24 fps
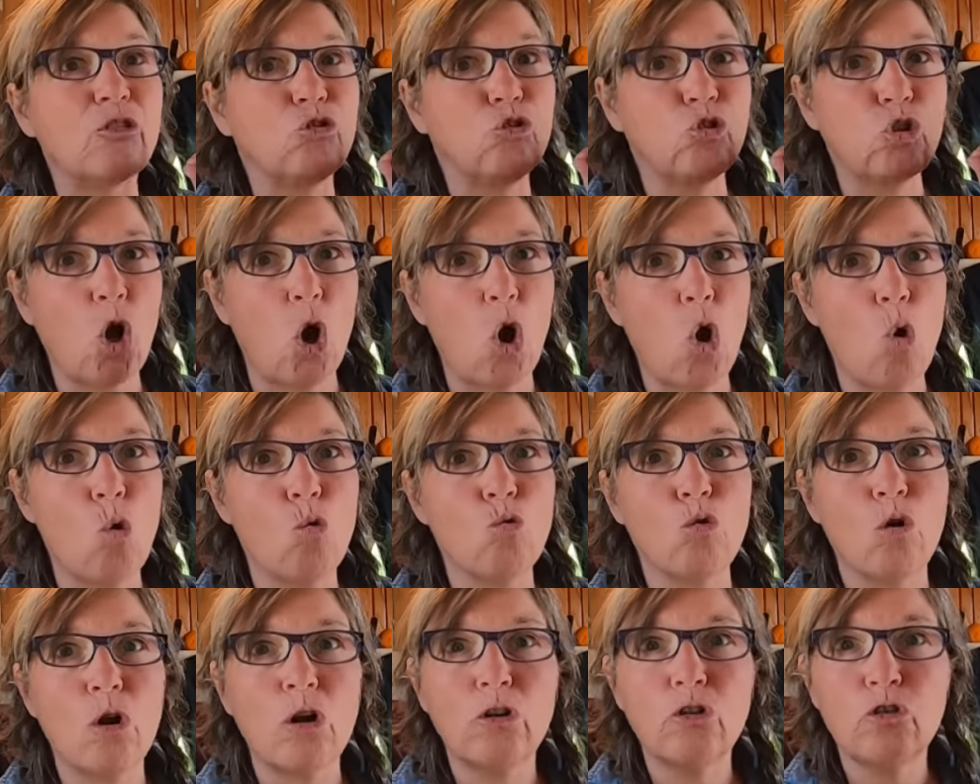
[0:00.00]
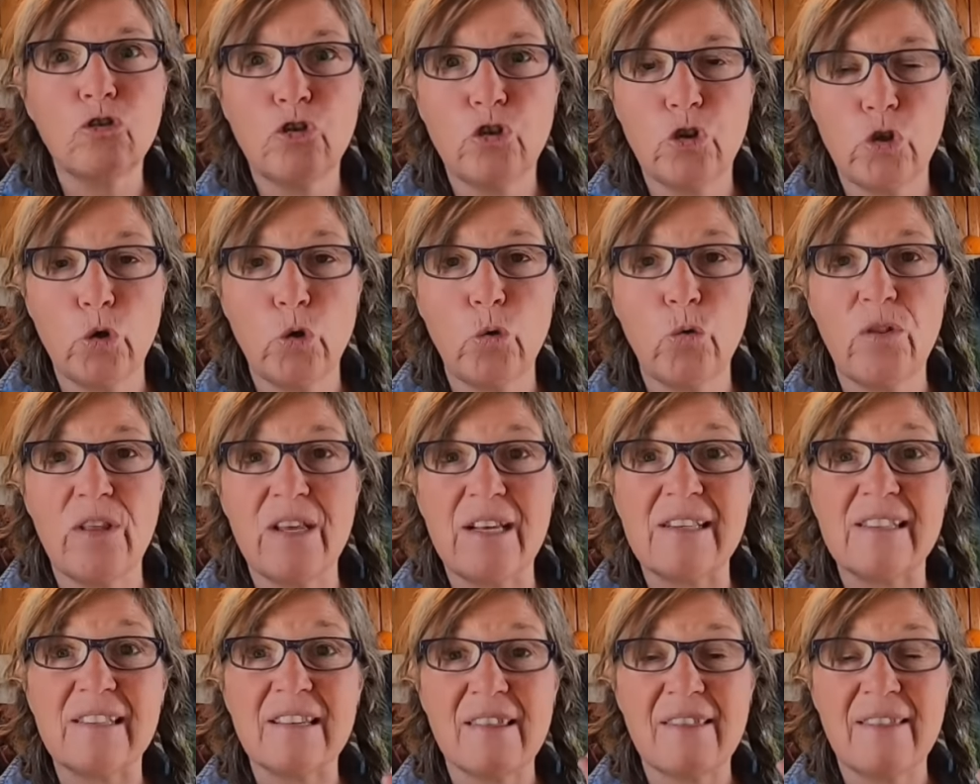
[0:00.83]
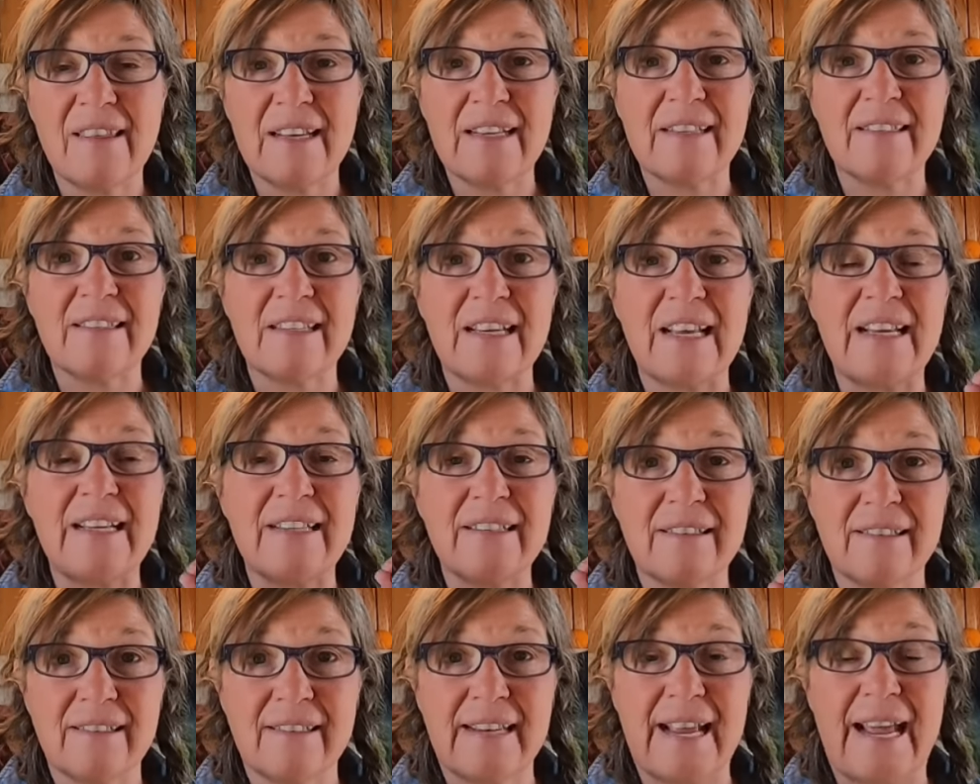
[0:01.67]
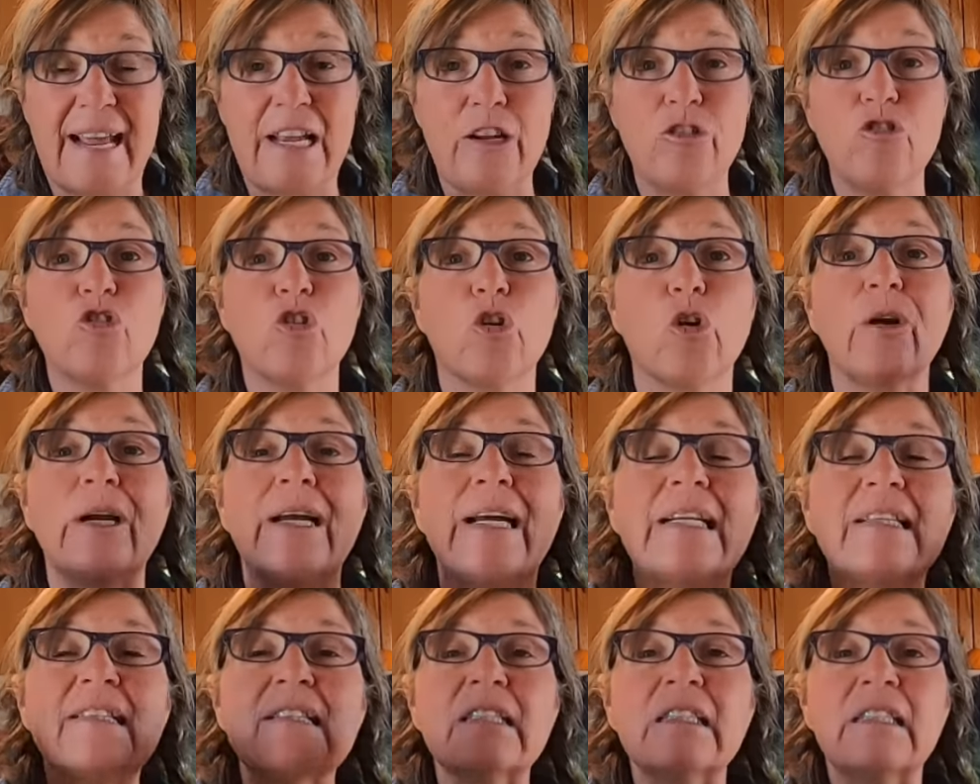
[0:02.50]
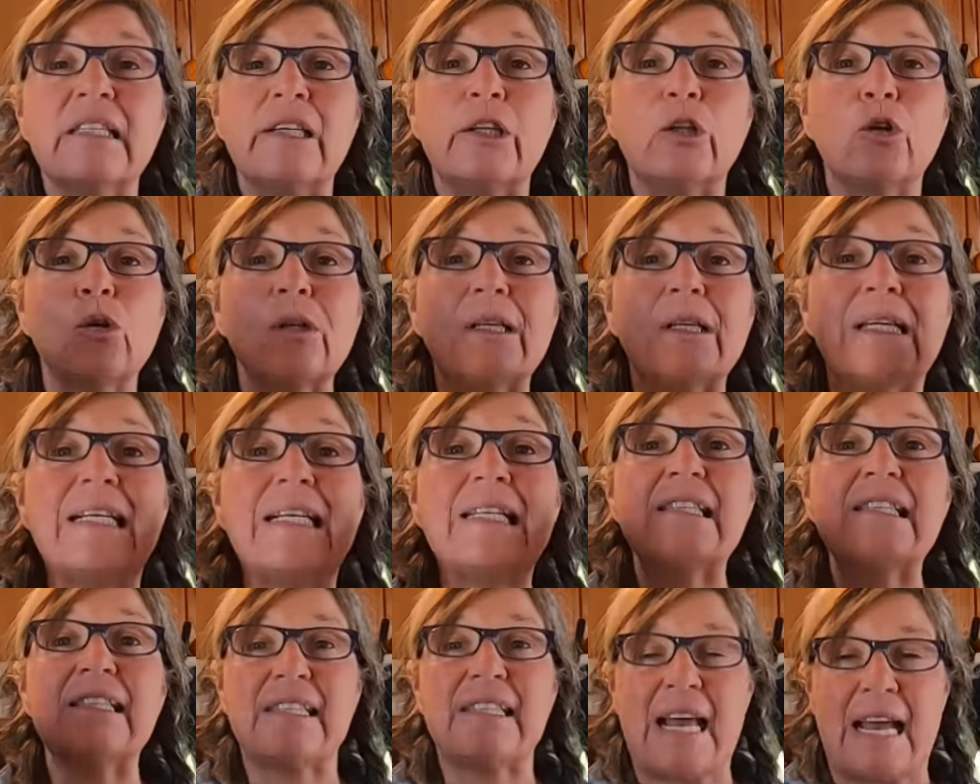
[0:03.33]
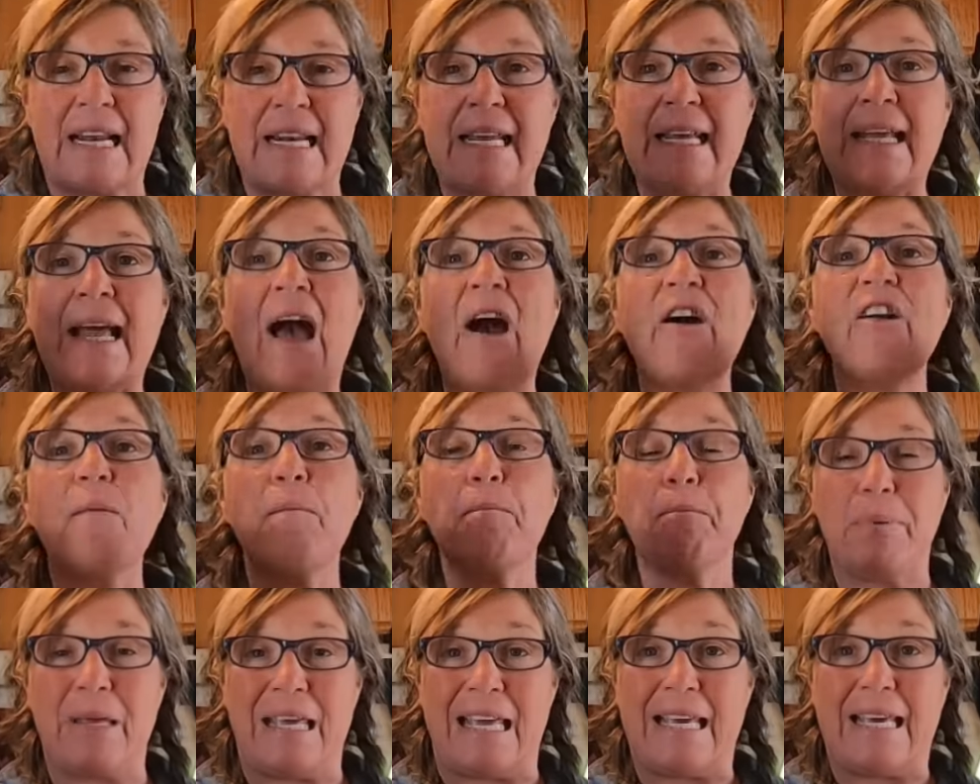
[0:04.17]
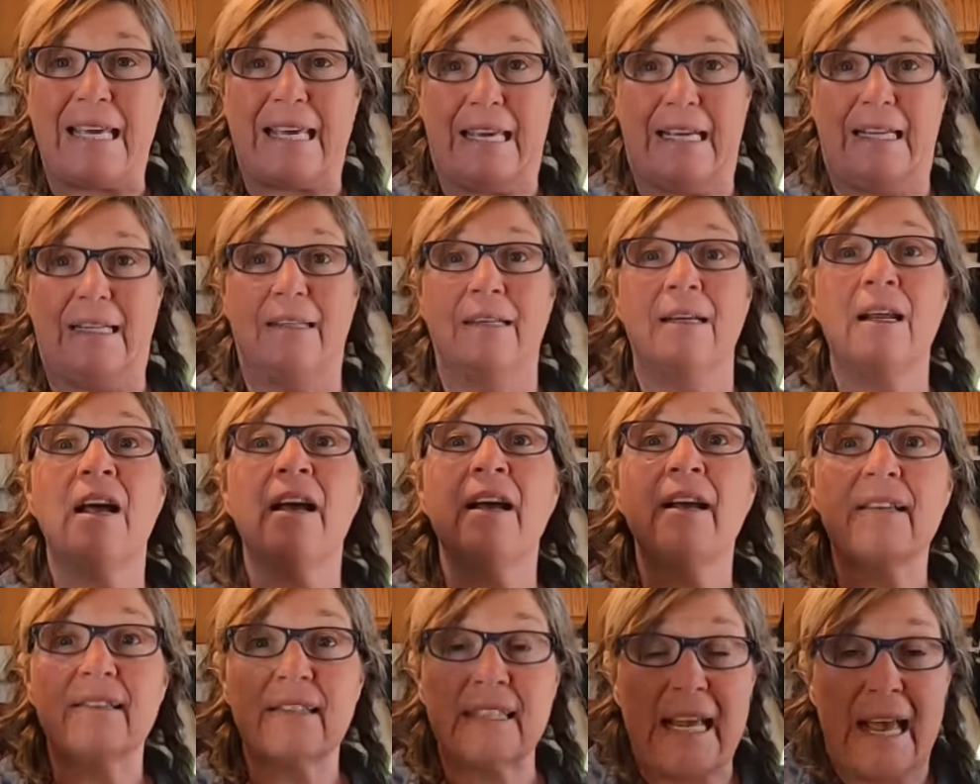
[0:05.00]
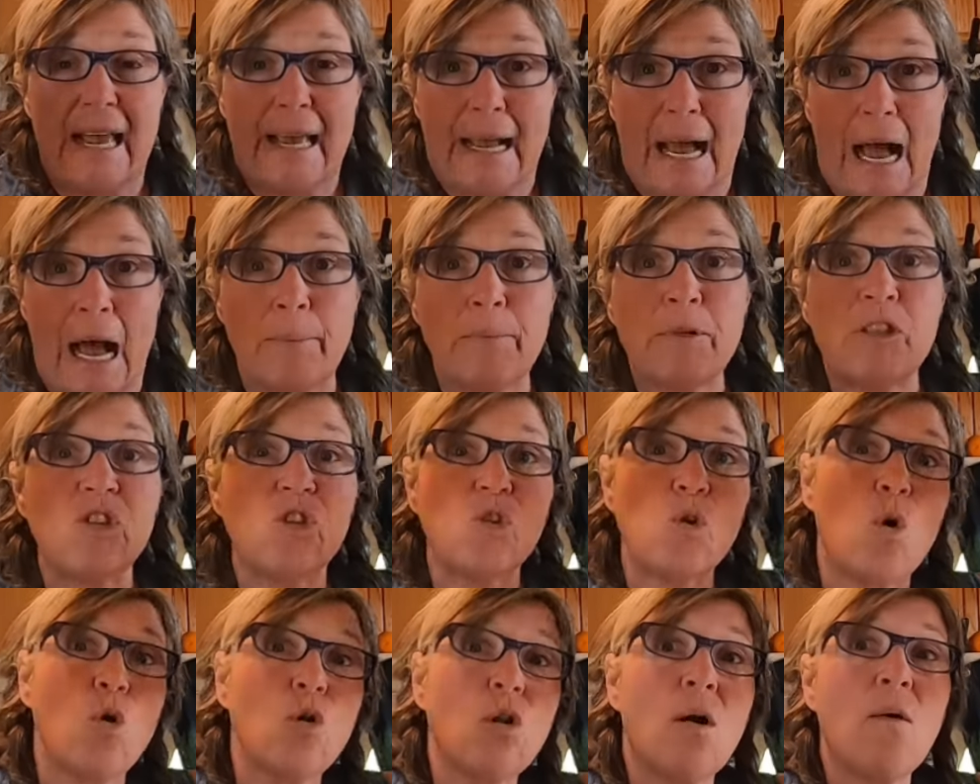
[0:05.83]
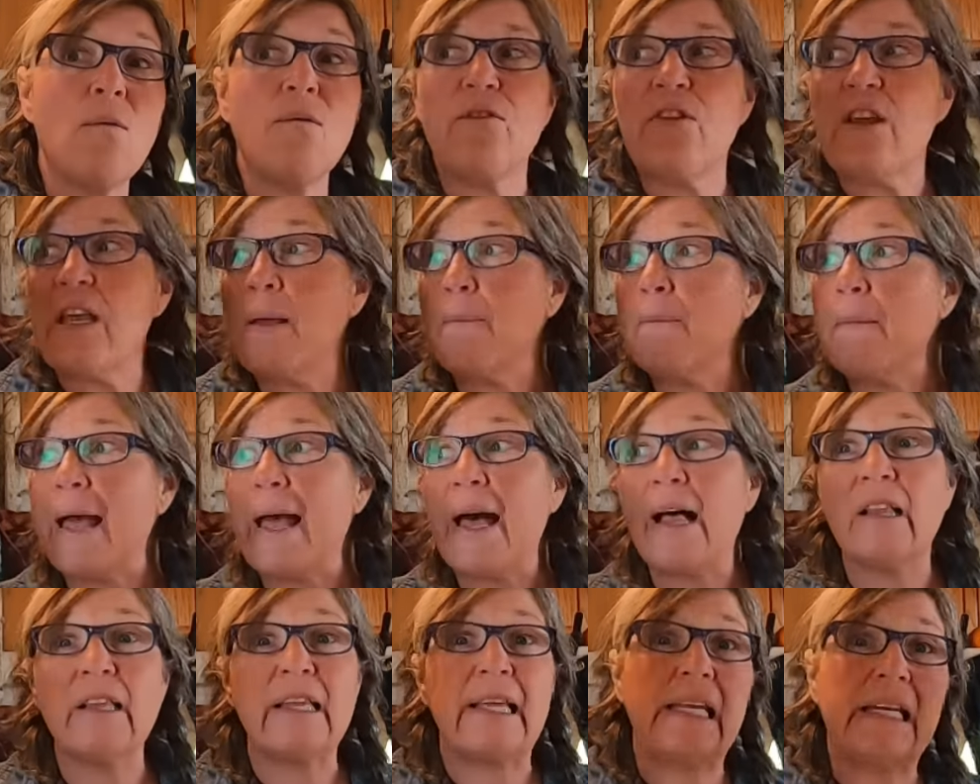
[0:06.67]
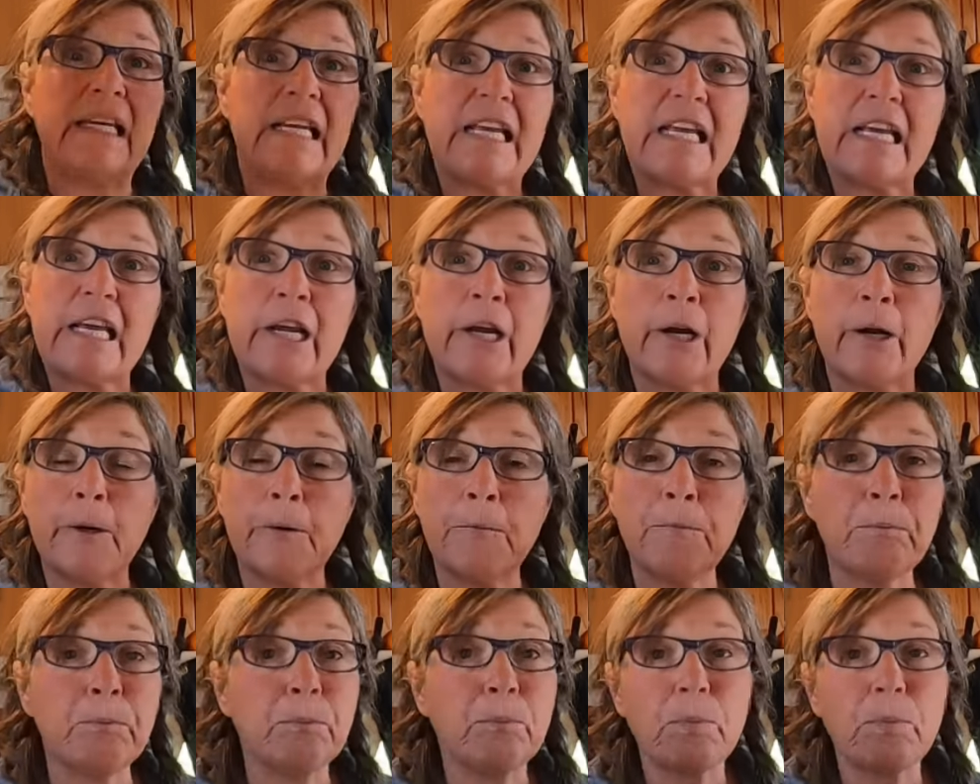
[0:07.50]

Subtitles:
Don't do this. This is danger. It's literally sending out a beacon saying, I'm a solo female in here.